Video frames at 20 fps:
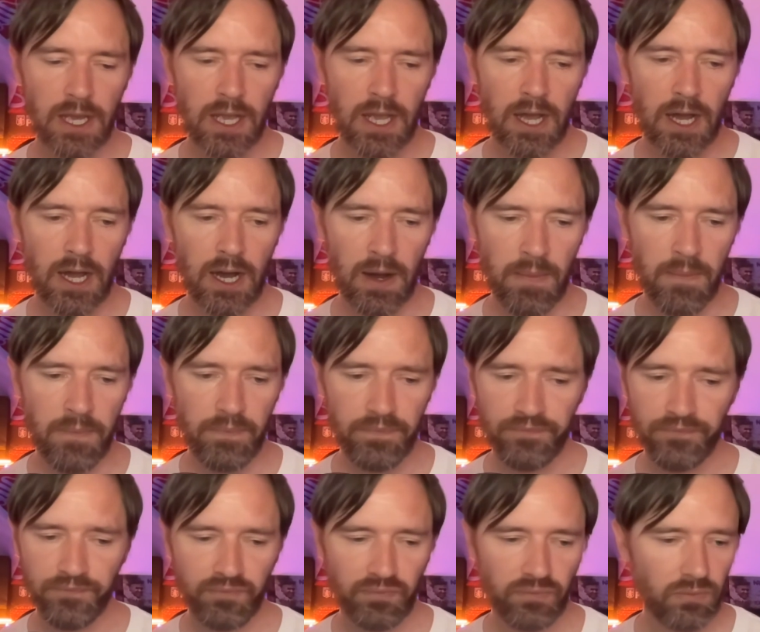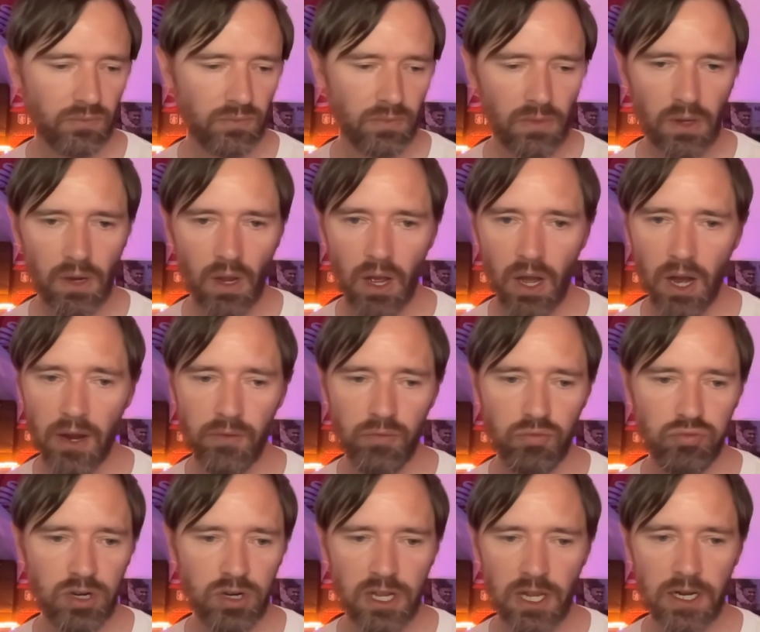I
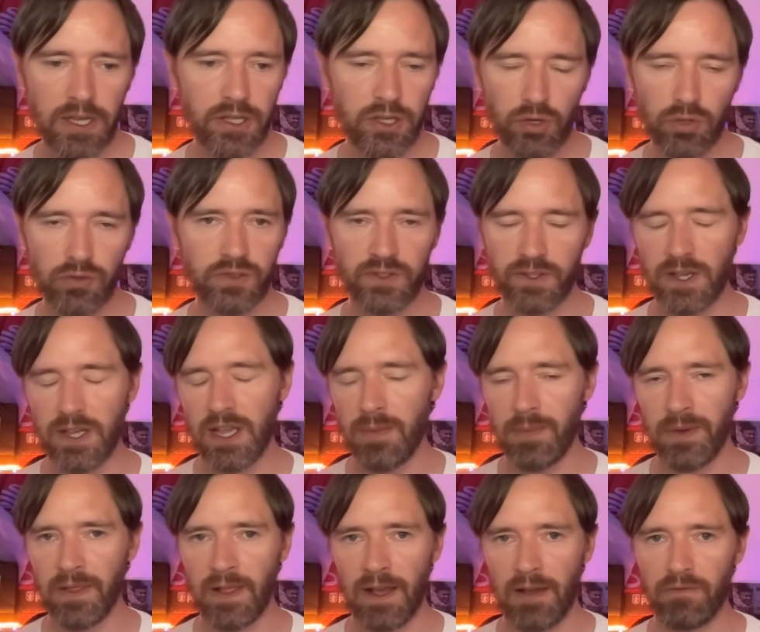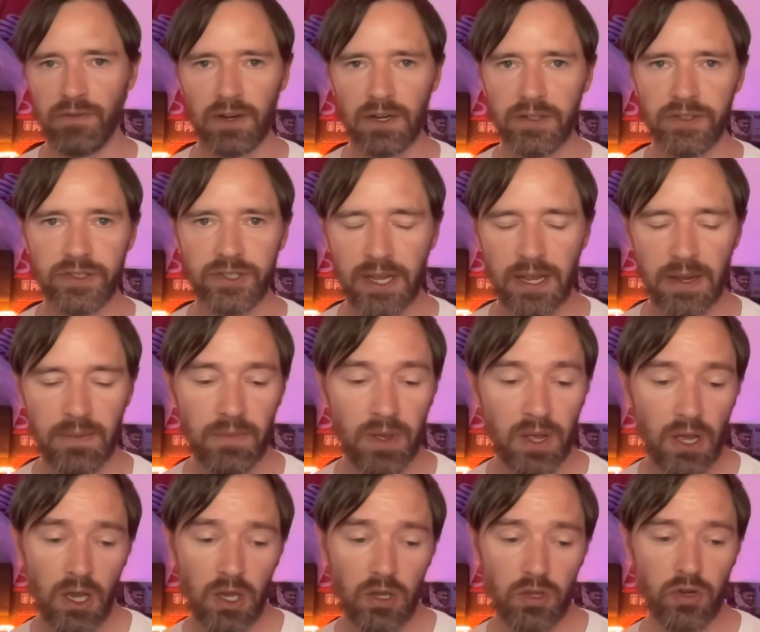really could see him in that Villa team.
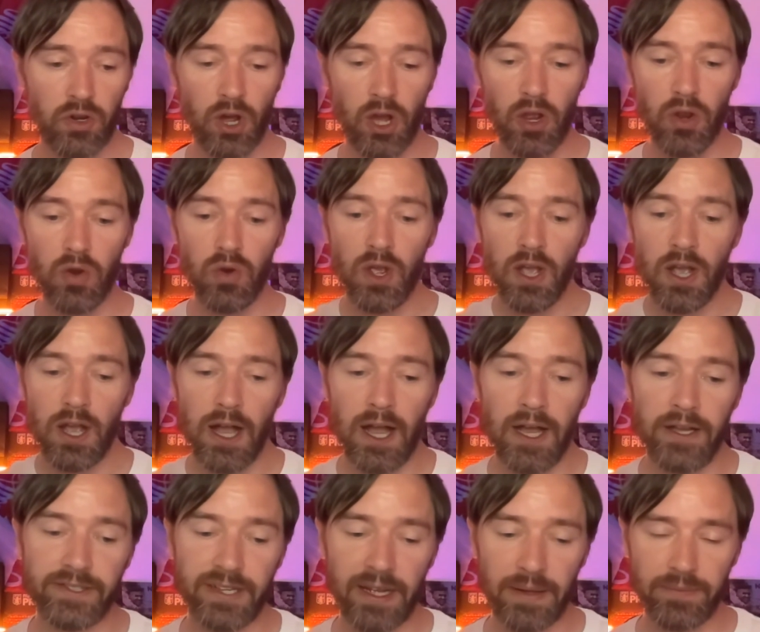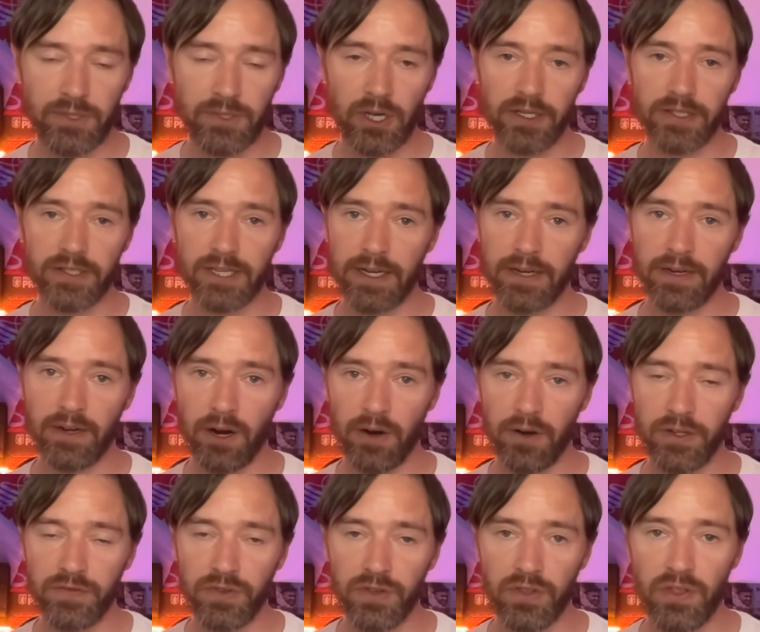You know, as Santai said in our
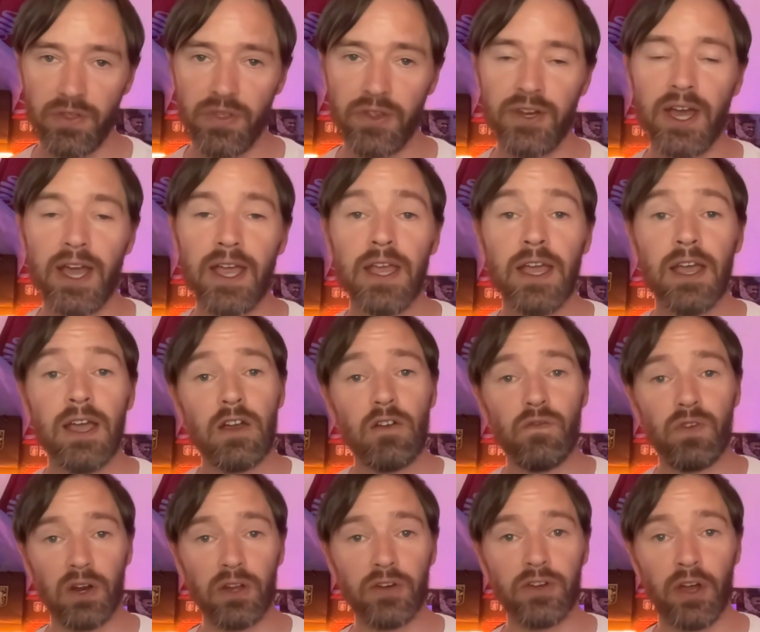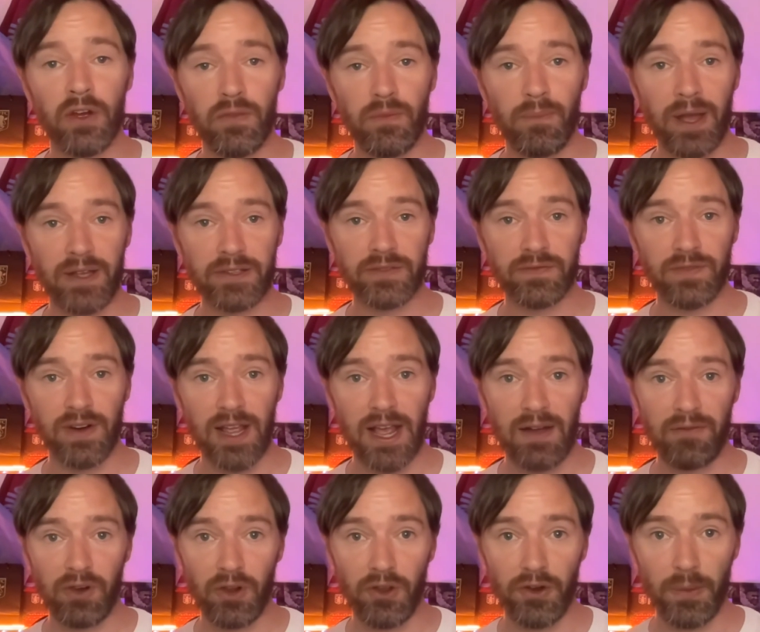interview the other day, Villa don't massively have a
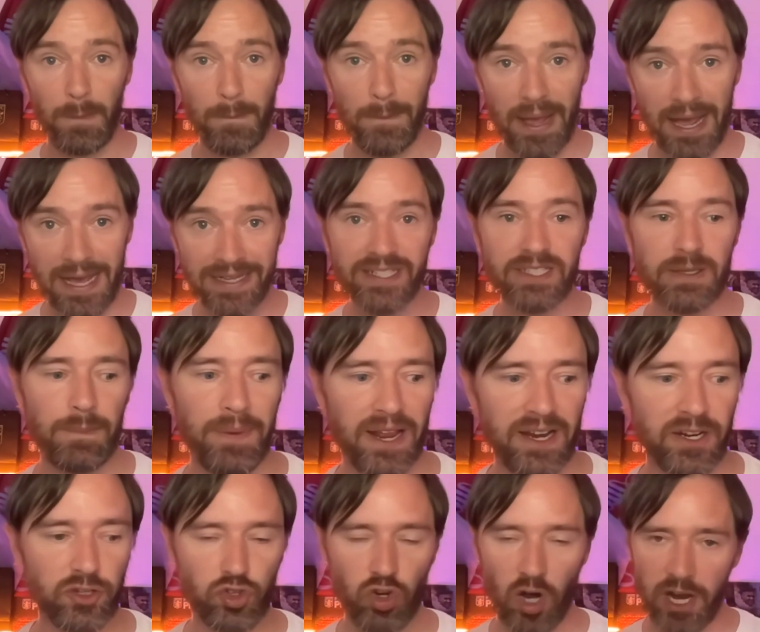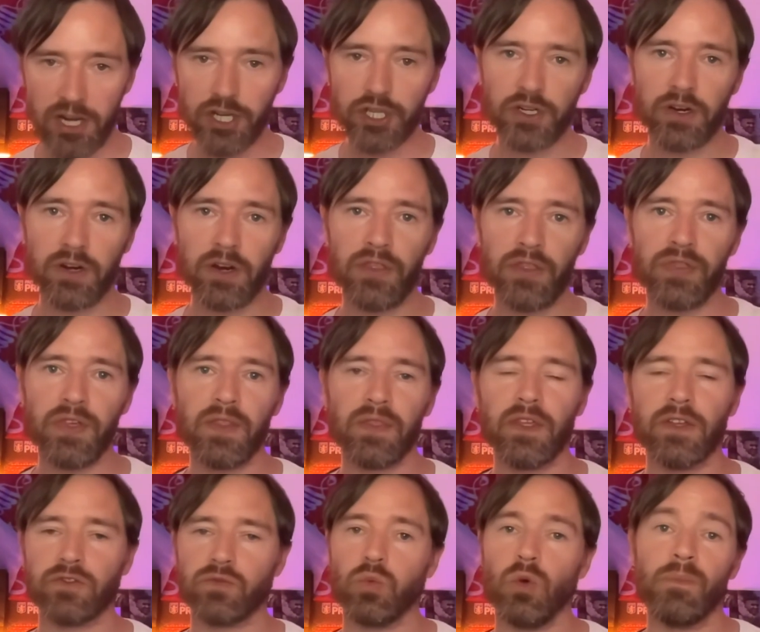lot of pace and penetration, and I think
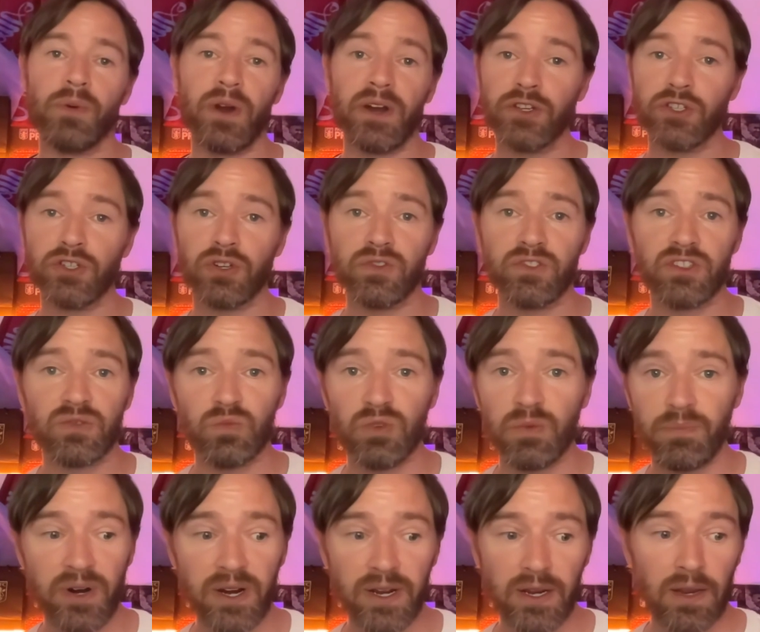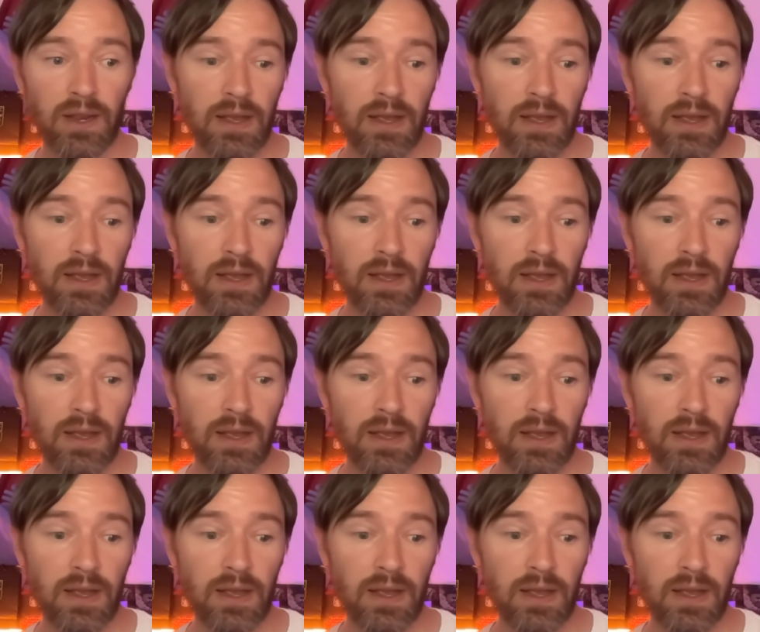that's what Brennan Johnson would bring.